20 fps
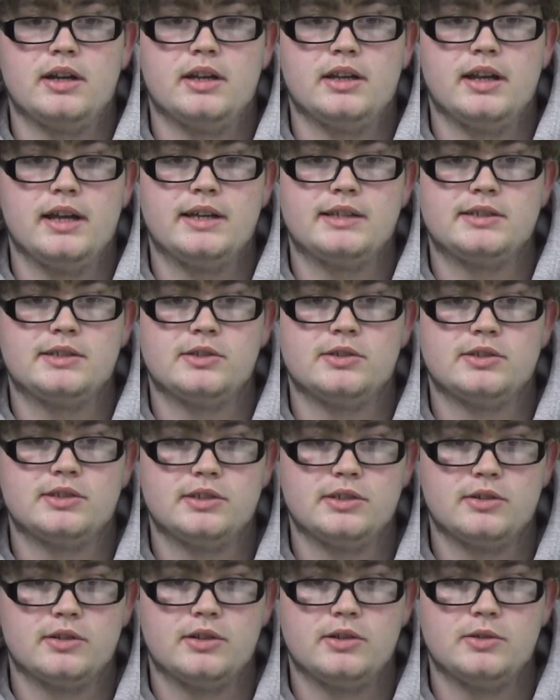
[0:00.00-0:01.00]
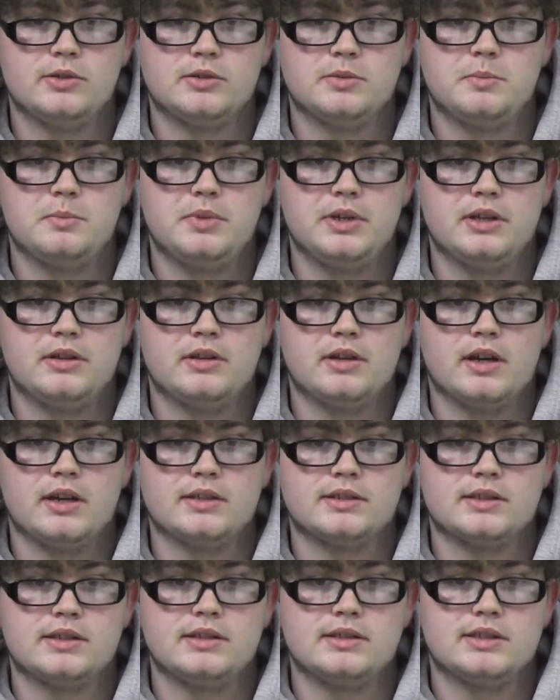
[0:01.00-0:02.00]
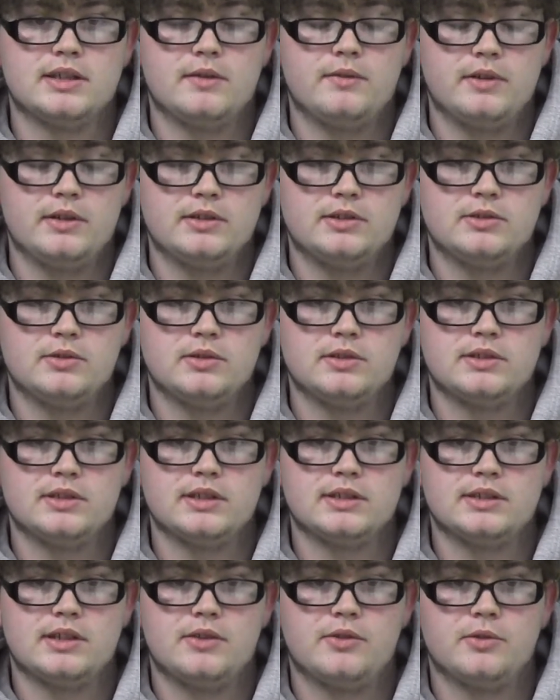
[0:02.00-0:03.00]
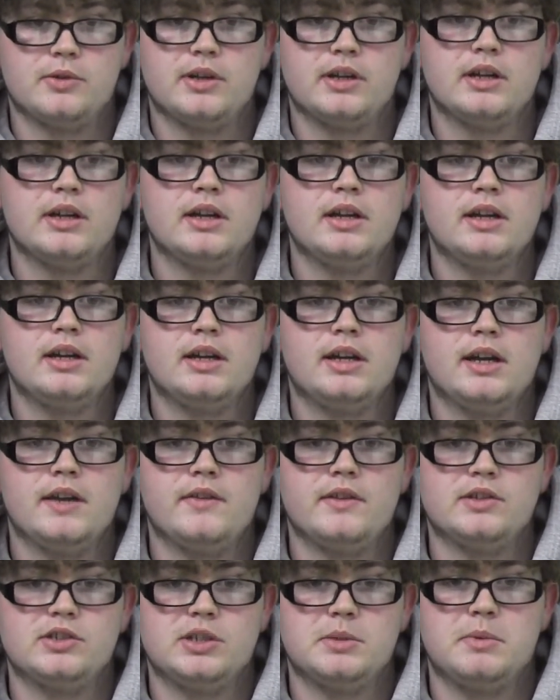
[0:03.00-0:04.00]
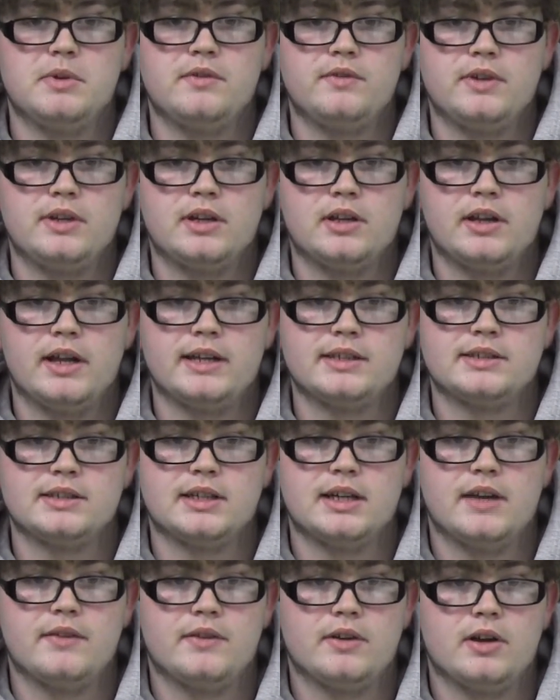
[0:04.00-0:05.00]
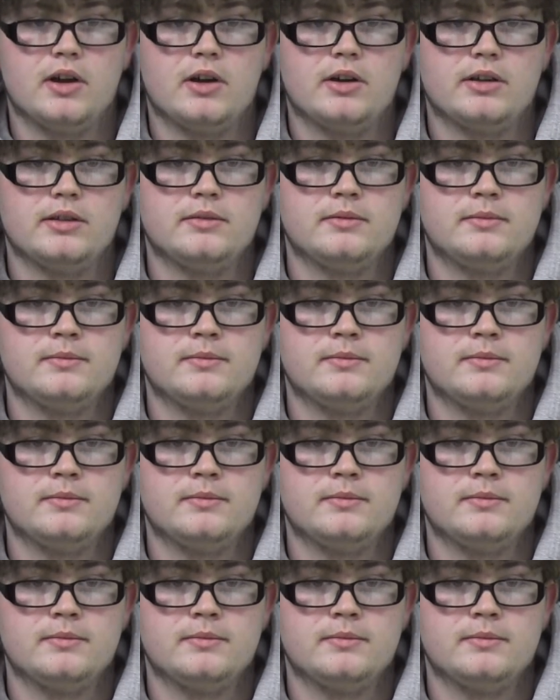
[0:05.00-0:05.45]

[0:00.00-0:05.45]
and last year Syracuse beat the Huskies 72 to 63 in the Jimmy V Classic at the Garden.